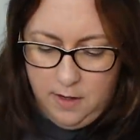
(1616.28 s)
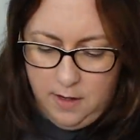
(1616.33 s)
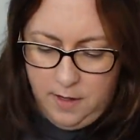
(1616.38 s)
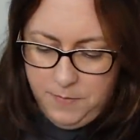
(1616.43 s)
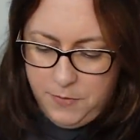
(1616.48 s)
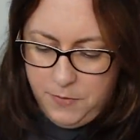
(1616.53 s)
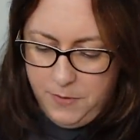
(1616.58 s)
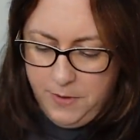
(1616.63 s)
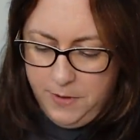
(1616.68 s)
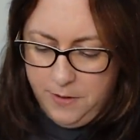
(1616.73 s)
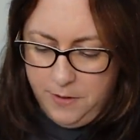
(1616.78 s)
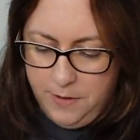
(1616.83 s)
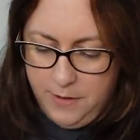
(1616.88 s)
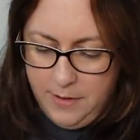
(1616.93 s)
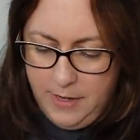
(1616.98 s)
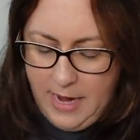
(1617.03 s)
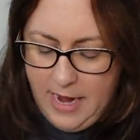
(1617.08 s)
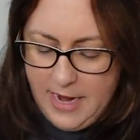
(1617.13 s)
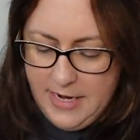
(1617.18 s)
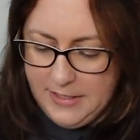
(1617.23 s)
I'm doing it
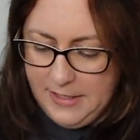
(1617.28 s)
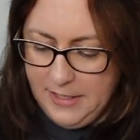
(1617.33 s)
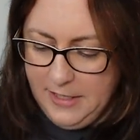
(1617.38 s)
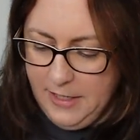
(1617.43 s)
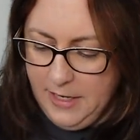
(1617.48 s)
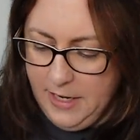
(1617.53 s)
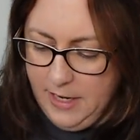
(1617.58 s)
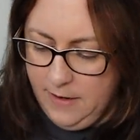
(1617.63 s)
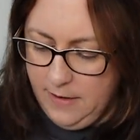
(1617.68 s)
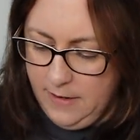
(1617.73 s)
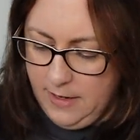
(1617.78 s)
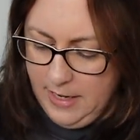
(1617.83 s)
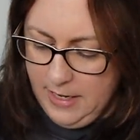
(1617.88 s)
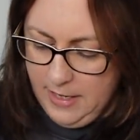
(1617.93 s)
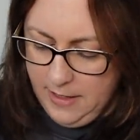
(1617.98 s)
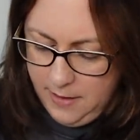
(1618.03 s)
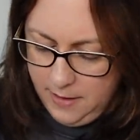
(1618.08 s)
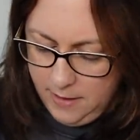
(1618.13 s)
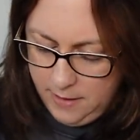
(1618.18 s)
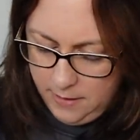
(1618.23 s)
on 18 count
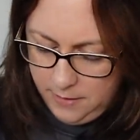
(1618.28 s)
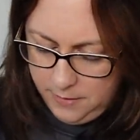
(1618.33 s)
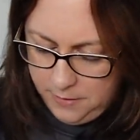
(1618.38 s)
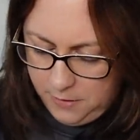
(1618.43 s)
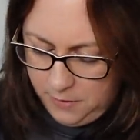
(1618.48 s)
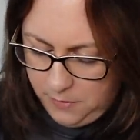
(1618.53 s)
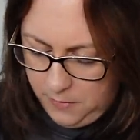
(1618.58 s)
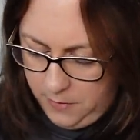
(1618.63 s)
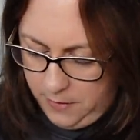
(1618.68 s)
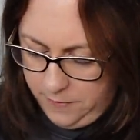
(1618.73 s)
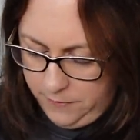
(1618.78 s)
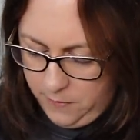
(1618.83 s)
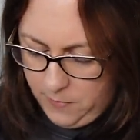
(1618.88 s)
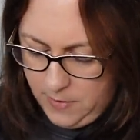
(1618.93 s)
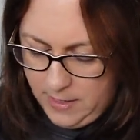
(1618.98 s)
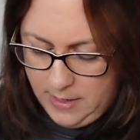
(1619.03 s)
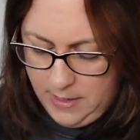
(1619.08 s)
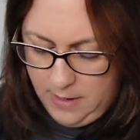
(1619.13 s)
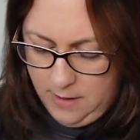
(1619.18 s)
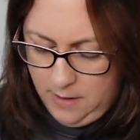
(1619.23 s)
Aida,
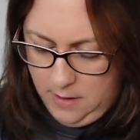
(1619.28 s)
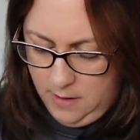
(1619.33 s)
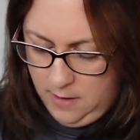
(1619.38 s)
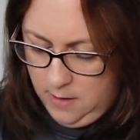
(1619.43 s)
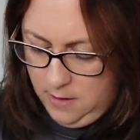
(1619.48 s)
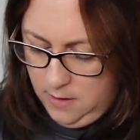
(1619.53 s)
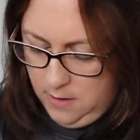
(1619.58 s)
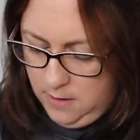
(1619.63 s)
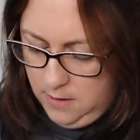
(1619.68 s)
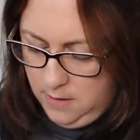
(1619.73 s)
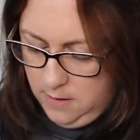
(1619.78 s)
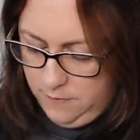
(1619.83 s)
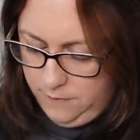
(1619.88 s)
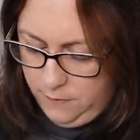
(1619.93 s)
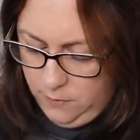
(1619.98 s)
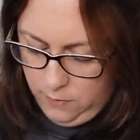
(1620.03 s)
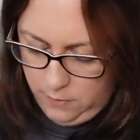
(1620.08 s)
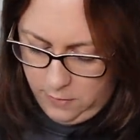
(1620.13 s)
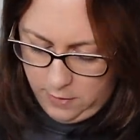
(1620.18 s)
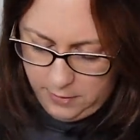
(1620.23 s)
2/1.
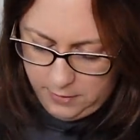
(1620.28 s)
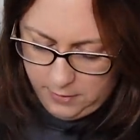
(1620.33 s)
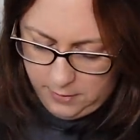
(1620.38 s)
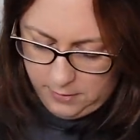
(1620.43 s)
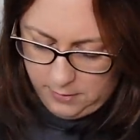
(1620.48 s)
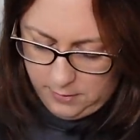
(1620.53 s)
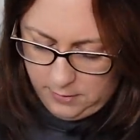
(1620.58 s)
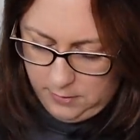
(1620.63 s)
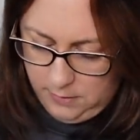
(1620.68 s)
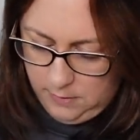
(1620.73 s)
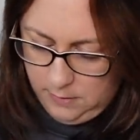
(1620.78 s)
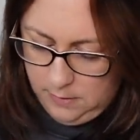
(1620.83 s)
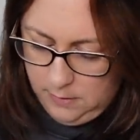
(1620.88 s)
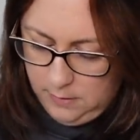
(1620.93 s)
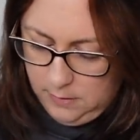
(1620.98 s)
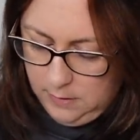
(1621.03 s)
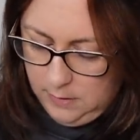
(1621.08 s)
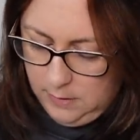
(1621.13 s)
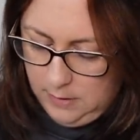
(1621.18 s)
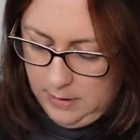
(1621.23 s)
Full cross,
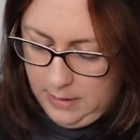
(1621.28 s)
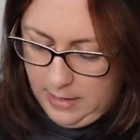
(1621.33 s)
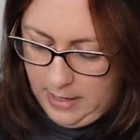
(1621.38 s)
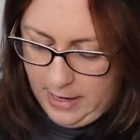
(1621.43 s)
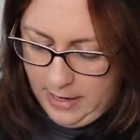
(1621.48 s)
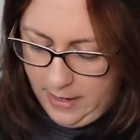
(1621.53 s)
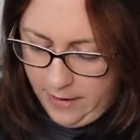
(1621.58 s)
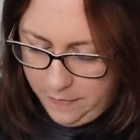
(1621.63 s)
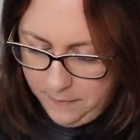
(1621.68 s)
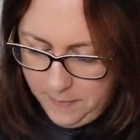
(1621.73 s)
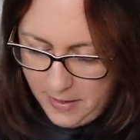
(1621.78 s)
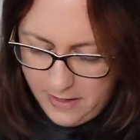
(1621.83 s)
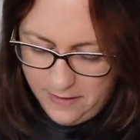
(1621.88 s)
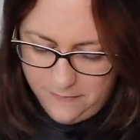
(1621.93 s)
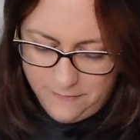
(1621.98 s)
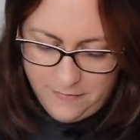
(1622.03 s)
and I've made a